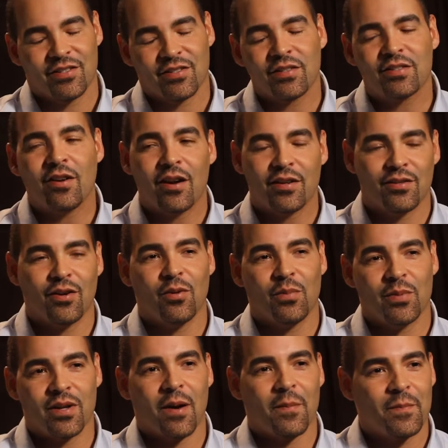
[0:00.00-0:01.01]
So it's hard to
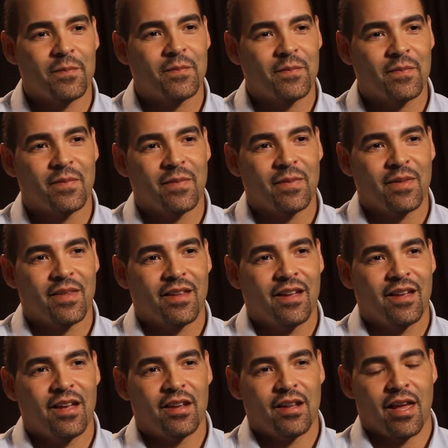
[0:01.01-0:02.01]
open up
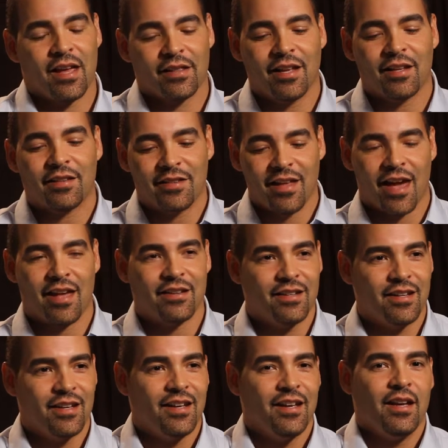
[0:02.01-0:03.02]
and, and let that,
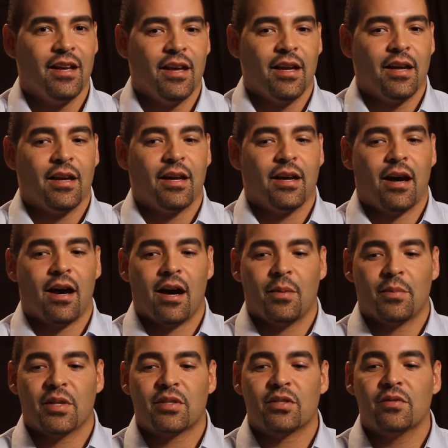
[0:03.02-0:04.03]

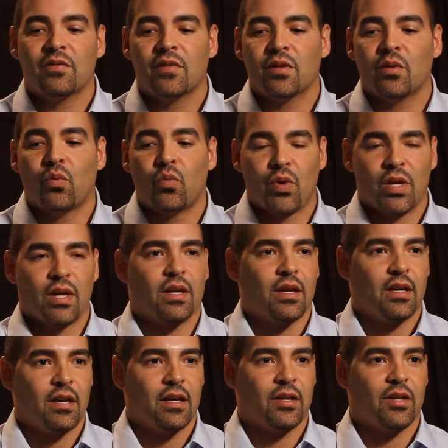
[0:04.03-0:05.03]
um, let you feel
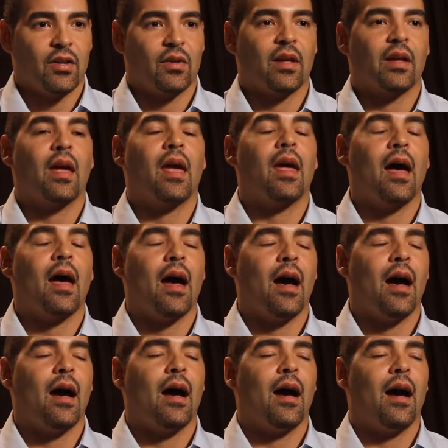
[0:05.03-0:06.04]
weak. You know, like, hey,
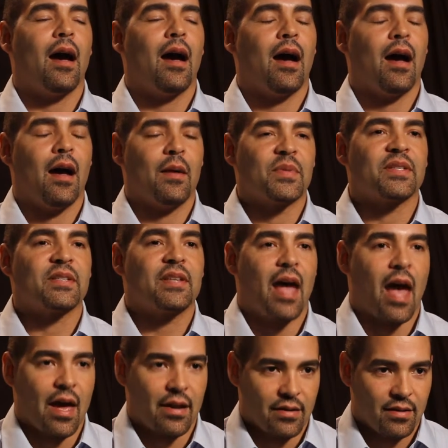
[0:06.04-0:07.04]
I'm
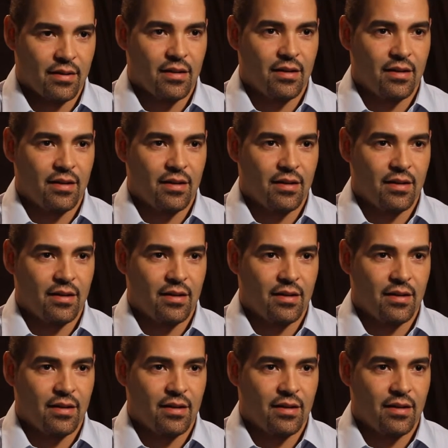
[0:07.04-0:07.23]
sad.